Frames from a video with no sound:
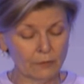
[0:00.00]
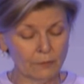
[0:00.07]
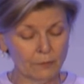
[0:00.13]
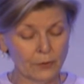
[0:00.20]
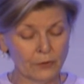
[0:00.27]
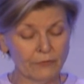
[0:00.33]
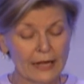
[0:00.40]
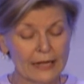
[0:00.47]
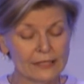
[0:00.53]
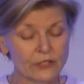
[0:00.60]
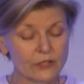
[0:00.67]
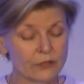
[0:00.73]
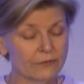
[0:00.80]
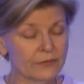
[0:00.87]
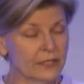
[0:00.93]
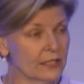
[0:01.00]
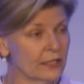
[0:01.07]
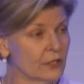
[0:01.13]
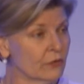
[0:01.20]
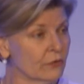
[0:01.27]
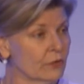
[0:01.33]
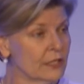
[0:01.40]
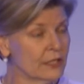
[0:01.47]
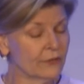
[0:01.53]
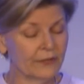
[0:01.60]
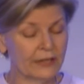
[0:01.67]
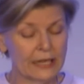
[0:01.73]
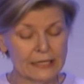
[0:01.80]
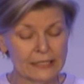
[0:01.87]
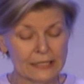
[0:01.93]
provide services through this
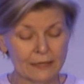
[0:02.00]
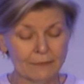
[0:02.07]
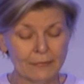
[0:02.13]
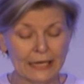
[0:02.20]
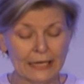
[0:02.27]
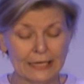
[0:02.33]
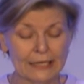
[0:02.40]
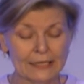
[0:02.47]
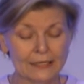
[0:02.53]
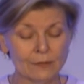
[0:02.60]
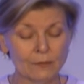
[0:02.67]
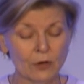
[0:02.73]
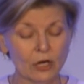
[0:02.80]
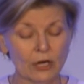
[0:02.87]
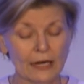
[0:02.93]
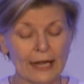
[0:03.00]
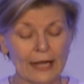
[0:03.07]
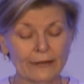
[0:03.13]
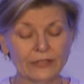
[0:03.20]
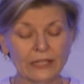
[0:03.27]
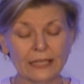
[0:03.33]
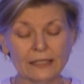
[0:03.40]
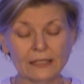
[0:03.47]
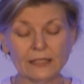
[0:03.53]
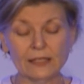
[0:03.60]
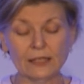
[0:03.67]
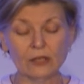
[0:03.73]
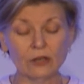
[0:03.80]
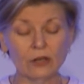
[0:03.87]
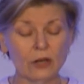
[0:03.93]
financing mechanism are going to have to
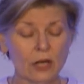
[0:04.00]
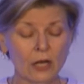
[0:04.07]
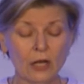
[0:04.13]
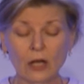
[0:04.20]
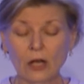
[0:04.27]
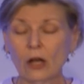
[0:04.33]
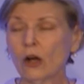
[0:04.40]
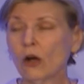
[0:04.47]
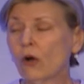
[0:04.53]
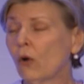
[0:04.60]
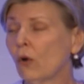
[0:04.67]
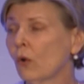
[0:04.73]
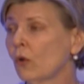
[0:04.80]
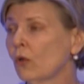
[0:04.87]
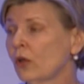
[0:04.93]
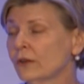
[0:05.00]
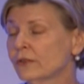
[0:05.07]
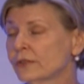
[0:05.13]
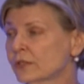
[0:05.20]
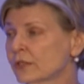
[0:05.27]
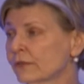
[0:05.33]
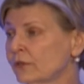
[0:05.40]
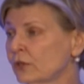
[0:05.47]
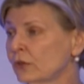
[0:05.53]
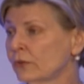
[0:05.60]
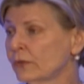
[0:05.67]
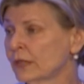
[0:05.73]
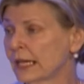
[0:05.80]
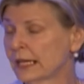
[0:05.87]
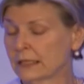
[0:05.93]
consider a whole host of new
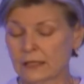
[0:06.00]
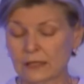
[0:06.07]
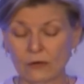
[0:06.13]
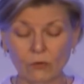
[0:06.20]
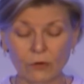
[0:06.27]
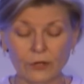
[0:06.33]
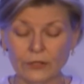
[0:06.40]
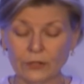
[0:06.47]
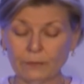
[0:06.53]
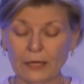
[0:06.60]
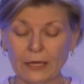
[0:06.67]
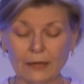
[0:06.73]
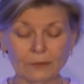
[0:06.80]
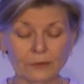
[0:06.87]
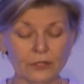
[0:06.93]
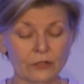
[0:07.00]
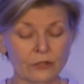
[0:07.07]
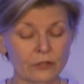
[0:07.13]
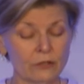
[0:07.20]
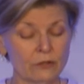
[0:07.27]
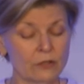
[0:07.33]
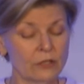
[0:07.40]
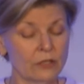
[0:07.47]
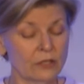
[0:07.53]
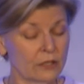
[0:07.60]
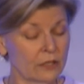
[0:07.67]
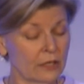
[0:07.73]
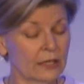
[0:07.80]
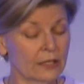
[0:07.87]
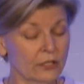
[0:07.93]
things in order to be able
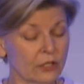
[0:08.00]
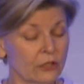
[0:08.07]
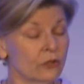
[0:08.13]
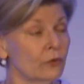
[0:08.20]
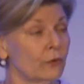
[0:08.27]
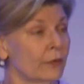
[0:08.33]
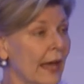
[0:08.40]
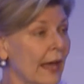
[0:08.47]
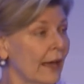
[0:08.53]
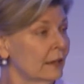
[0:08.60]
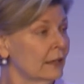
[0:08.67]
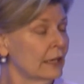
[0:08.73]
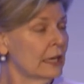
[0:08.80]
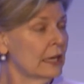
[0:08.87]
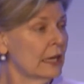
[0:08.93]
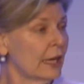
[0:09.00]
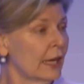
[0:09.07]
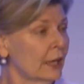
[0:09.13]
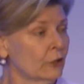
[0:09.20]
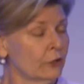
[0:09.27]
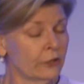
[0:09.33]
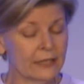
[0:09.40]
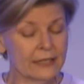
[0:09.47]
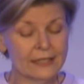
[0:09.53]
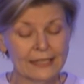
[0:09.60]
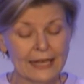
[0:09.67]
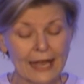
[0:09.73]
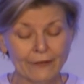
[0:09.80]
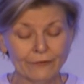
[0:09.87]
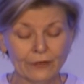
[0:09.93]
to do that, including
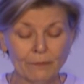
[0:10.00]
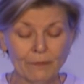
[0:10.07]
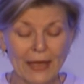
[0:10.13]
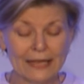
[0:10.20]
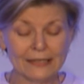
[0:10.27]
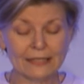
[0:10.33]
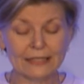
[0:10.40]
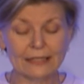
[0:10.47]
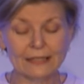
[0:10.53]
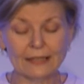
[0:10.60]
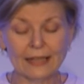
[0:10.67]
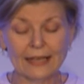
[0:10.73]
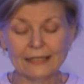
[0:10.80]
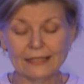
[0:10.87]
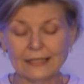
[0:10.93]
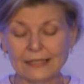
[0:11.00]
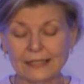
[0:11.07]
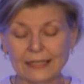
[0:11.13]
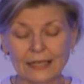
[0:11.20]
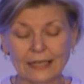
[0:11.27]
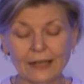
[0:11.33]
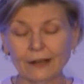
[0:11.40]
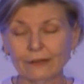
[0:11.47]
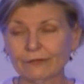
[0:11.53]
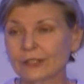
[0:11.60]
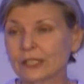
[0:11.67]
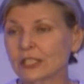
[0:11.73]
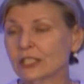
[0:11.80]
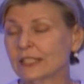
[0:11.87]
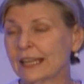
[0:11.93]
staff capacities, licensing,
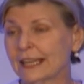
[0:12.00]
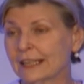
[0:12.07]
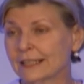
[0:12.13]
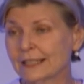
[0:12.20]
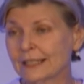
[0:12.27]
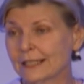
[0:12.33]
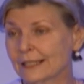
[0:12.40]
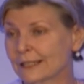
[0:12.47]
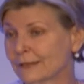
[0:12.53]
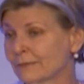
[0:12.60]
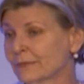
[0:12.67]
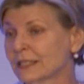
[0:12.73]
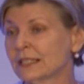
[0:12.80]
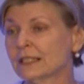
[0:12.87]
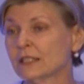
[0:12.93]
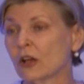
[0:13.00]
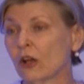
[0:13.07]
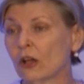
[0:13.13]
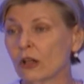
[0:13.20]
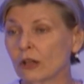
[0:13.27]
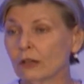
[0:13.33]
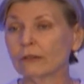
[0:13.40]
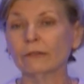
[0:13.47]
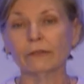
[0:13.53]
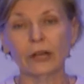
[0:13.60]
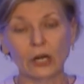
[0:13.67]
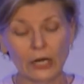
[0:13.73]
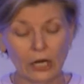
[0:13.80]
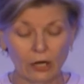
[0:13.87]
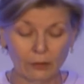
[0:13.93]
coverage, data systems. It's all
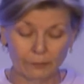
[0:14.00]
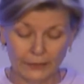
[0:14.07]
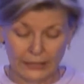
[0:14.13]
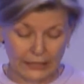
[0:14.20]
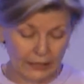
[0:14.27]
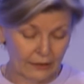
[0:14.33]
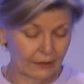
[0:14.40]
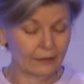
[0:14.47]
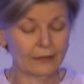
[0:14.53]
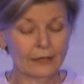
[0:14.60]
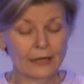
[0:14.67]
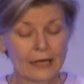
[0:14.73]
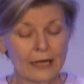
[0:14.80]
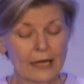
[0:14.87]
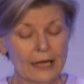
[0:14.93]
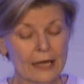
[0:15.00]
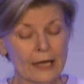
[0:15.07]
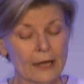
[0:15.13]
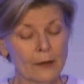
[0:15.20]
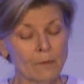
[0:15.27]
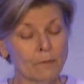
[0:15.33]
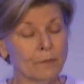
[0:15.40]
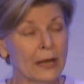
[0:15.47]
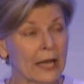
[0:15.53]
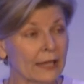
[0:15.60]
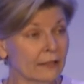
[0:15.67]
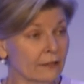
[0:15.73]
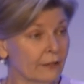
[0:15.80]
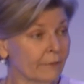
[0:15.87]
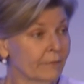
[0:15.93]
very complicated.
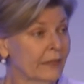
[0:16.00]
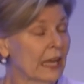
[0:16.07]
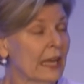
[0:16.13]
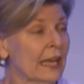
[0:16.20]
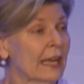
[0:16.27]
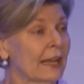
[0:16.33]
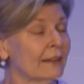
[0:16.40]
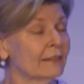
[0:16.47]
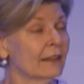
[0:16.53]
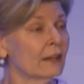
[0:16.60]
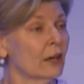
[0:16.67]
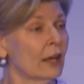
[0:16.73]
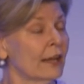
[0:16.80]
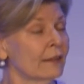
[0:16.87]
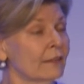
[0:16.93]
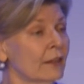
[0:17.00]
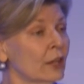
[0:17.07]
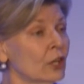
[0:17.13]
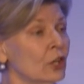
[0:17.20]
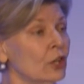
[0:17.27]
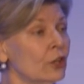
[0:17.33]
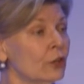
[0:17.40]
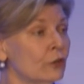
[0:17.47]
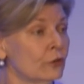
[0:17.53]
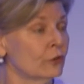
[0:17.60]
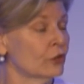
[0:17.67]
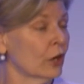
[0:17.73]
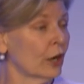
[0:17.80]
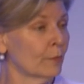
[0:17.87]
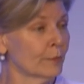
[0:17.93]
But it's a
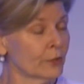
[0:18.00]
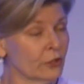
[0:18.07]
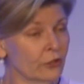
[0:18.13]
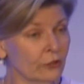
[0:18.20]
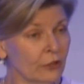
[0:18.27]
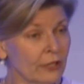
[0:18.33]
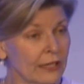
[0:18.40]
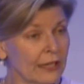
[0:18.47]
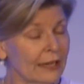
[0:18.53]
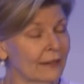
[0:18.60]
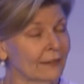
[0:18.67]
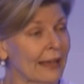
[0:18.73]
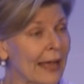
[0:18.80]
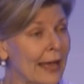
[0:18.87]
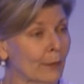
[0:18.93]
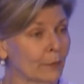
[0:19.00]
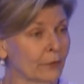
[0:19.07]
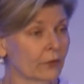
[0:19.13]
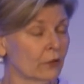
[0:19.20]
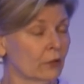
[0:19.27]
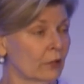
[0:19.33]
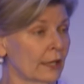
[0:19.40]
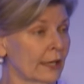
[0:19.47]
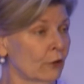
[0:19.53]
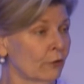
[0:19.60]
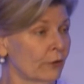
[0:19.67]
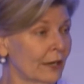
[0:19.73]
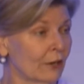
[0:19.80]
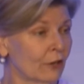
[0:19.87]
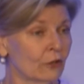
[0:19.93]
huge opportunity. It's absolutely
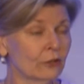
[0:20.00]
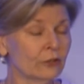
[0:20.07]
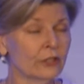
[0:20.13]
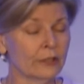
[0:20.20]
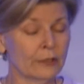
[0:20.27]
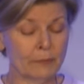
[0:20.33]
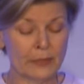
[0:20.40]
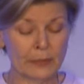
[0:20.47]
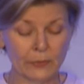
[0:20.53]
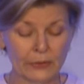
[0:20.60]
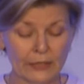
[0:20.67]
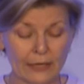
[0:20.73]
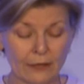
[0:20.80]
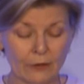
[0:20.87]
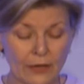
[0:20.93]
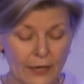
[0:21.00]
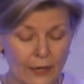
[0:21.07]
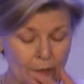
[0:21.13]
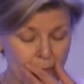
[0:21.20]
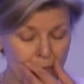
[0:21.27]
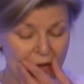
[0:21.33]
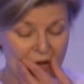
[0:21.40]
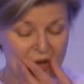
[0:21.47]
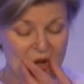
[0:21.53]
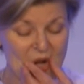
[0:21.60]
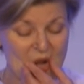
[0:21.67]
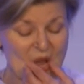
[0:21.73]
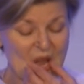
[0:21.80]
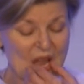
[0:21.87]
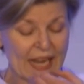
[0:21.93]
critical to the people that you care about.
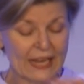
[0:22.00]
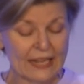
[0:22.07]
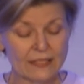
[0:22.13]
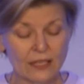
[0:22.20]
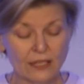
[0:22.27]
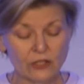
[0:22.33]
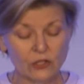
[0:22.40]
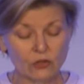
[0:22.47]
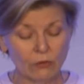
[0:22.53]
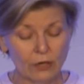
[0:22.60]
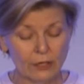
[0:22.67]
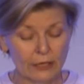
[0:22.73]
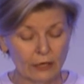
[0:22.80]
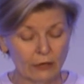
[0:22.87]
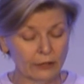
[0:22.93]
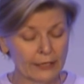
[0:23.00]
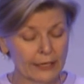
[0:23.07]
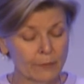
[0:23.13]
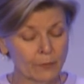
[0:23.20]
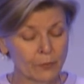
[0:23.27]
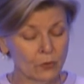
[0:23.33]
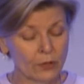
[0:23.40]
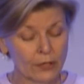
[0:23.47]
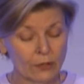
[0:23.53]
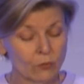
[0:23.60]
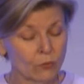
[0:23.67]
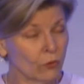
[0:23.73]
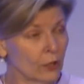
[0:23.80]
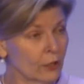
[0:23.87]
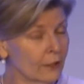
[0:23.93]
It's extraordinarily
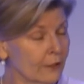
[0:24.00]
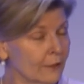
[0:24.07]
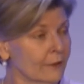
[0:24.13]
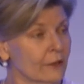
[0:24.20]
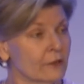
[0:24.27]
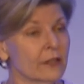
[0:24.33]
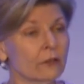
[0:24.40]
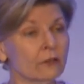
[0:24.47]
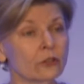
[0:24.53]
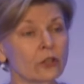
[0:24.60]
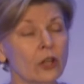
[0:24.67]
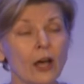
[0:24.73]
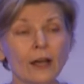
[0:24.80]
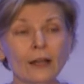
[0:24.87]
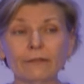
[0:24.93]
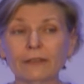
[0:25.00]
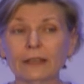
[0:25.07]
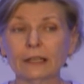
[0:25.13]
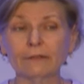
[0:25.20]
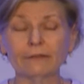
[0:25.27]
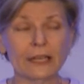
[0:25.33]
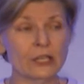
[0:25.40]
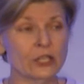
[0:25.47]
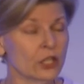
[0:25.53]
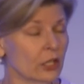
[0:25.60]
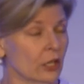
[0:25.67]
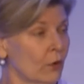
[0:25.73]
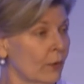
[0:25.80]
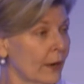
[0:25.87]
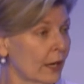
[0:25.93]
important work. There's a lot of
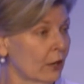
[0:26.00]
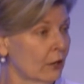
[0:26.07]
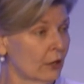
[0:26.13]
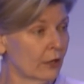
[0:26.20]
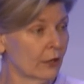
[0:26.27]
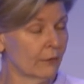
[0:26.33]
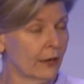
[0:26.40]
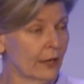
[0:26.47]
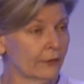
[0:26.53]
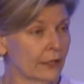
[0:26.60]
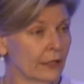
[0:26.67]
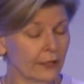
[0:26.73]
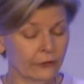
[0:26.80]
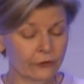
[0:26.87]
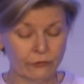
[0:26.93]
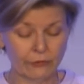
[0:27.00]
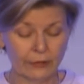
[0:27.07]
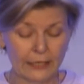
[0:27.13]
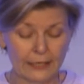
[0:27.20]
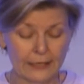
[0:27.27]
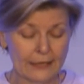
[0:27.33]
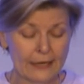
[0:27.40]
innovation going on around the country.